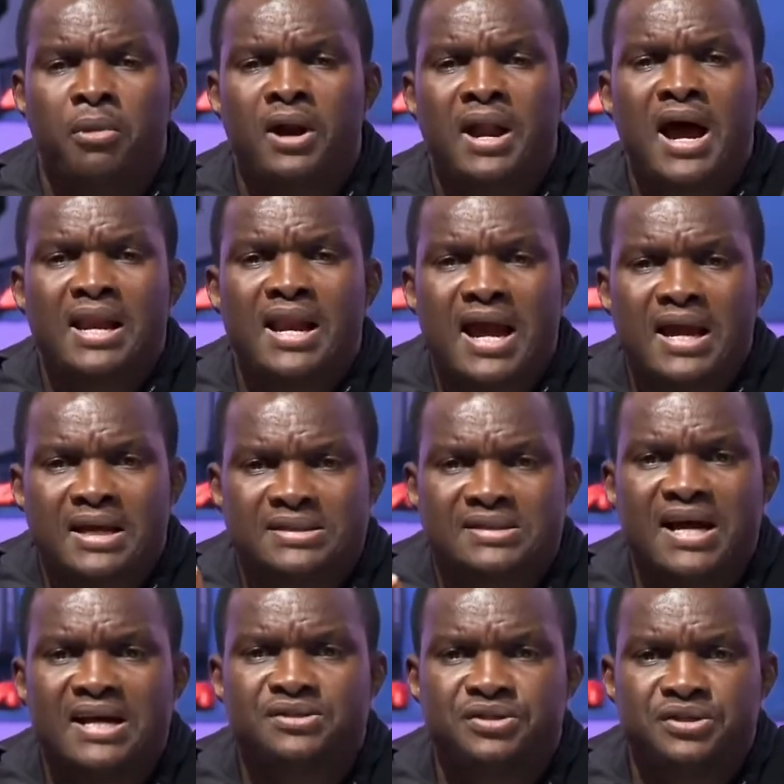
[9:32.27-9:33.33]
But like I
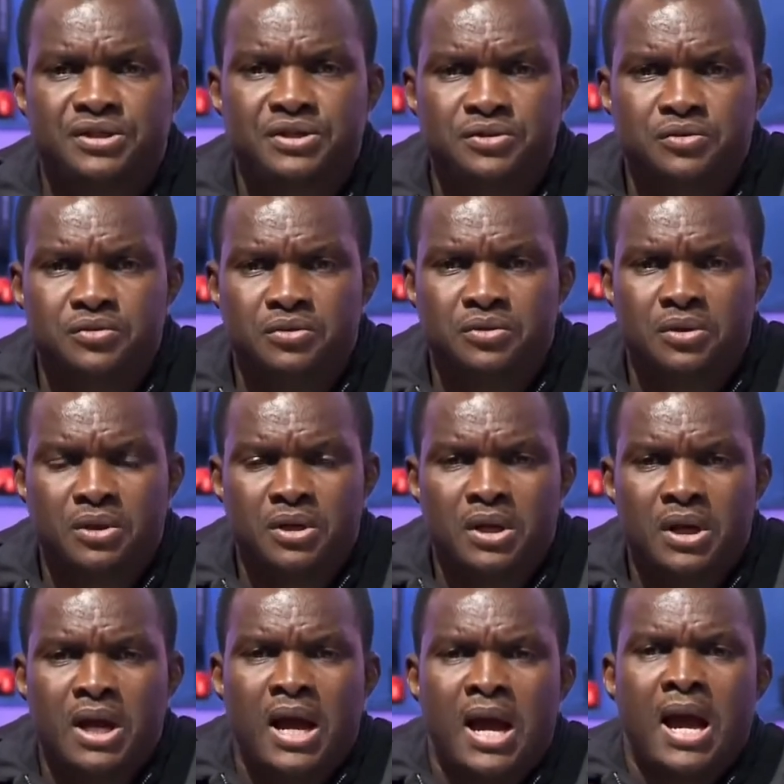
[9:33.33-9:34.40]
said to you,
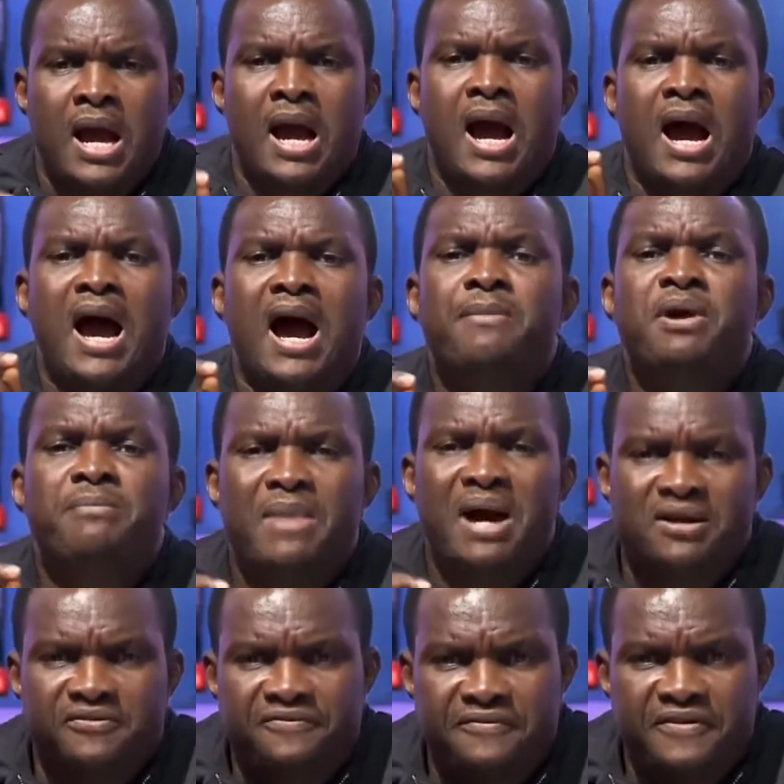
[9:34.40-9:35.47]
I'm a
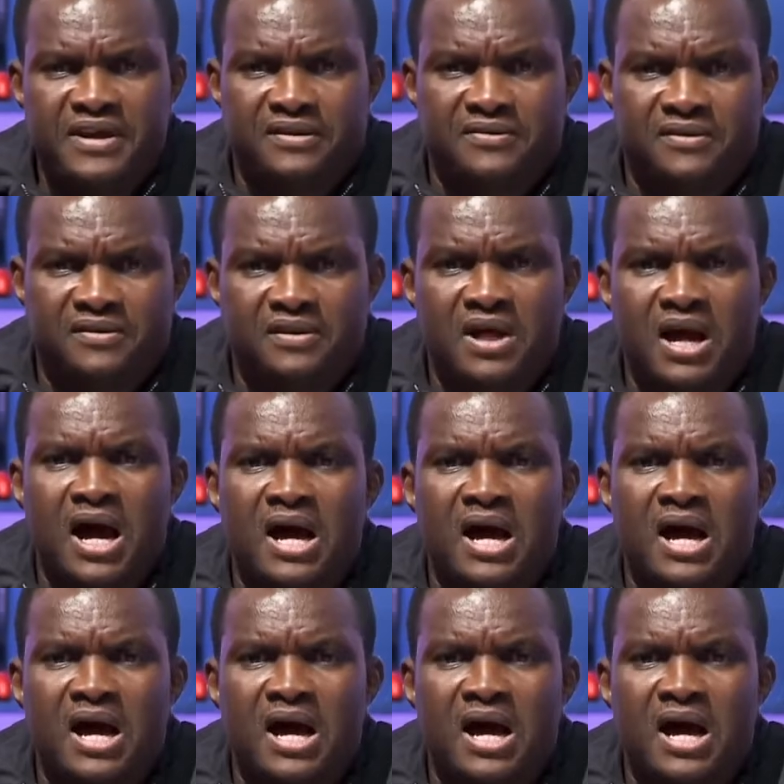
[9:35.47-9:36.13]
man of faith.